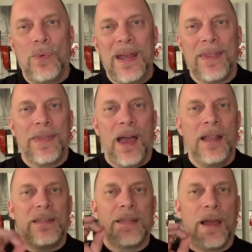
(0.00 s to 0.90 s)
with
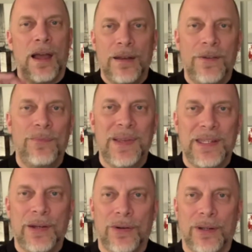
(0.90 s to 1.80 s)
a ton of
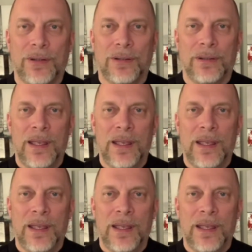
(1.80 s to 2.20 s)
material